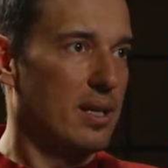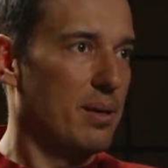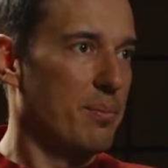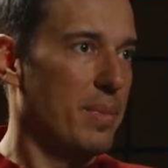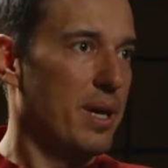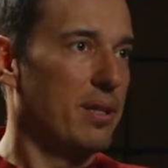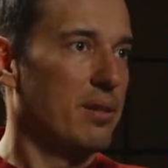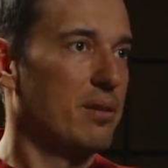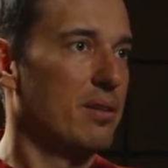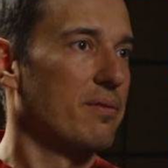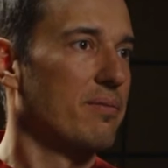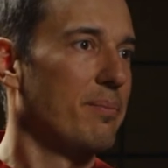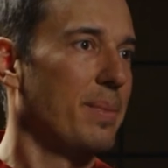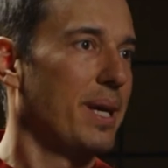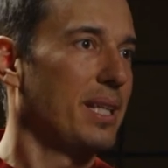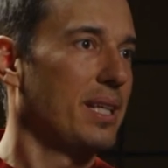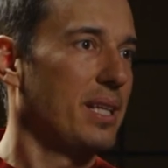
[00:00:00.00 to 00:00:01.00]
a matter of
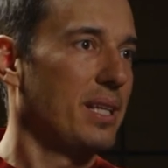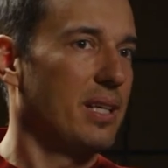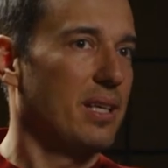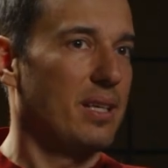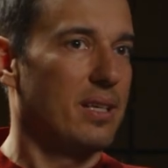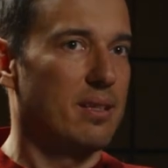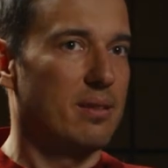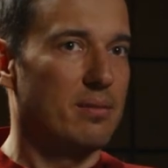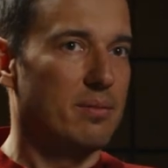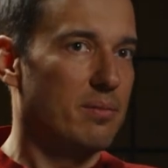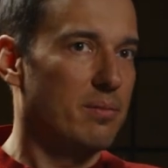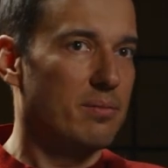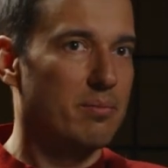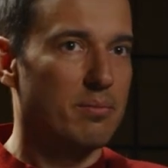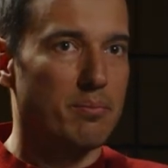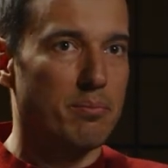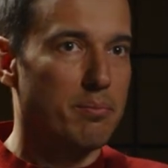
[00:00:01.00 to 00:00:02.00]
many,
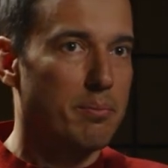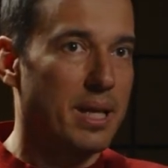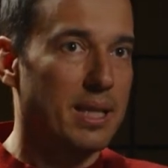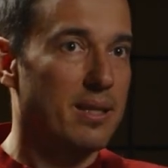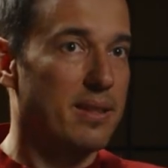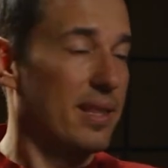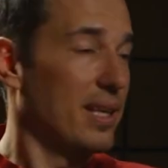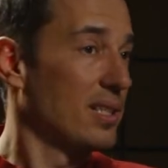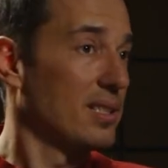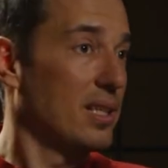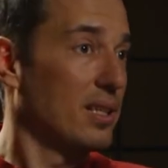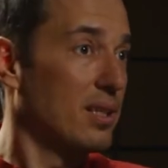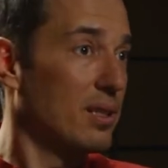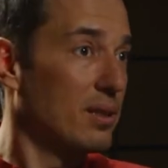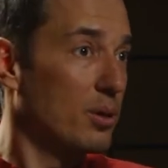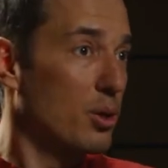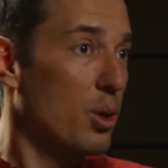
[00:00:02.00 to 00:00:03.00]
many things that
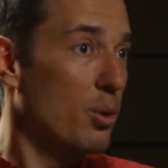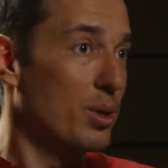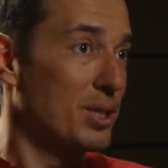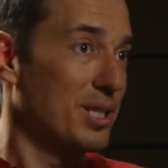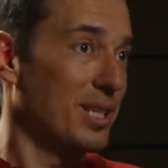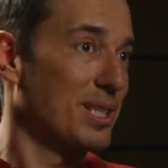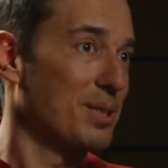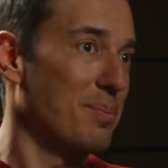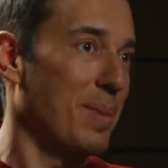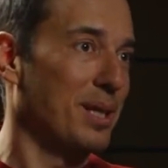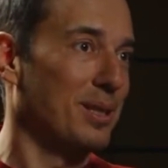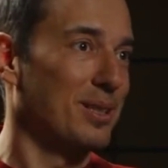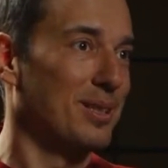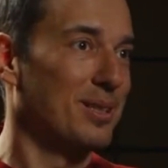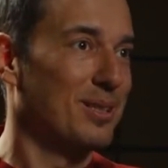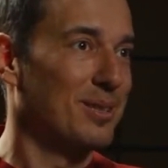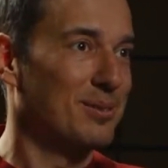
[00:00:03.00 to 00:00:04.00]
didn't go as
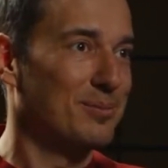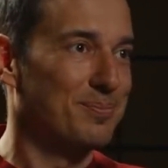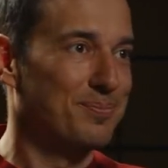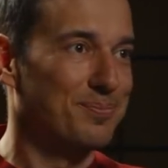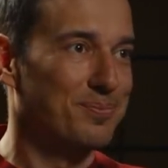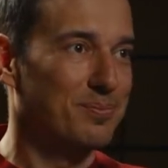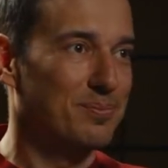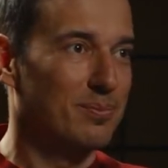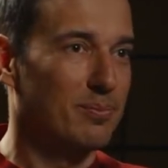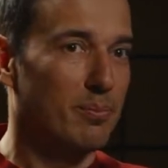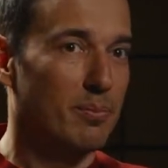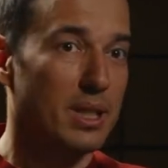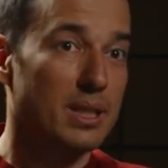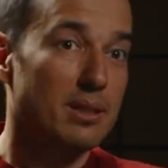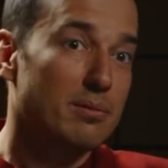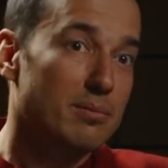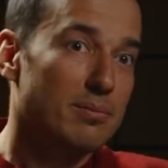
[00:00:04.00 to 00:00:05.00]
expected.
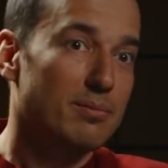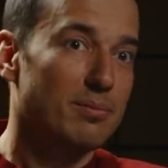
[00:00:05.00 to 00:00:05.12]
Bye.